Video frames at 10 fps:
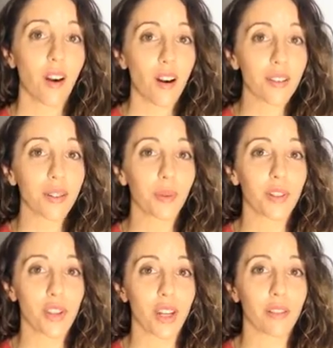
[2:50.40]
Also
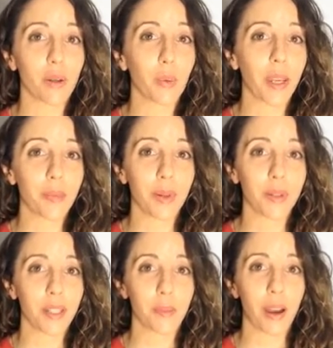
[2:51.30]
in general, whey
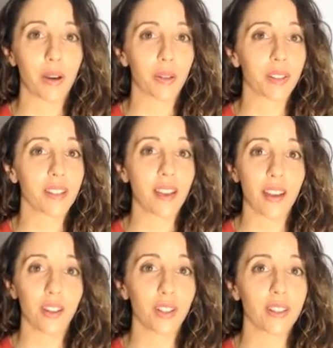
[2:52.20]
protein powder is
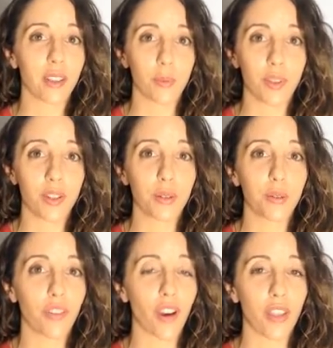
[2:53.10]
not a good substitute
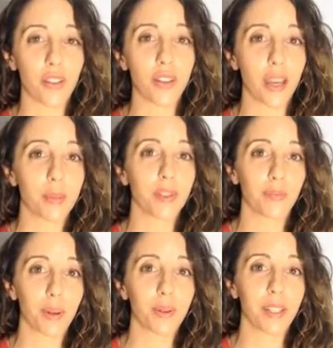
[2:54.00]
for other types of
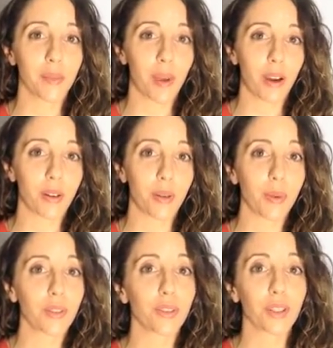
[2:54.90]
protein powder
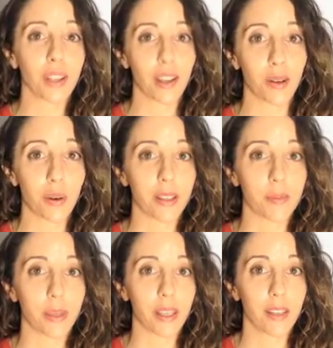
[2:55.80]
when you're looking at a
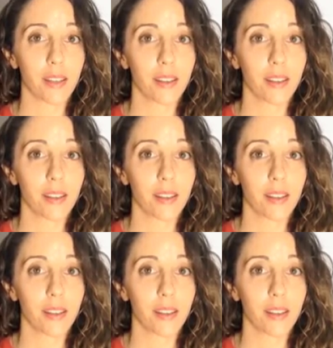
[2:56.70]
recipe.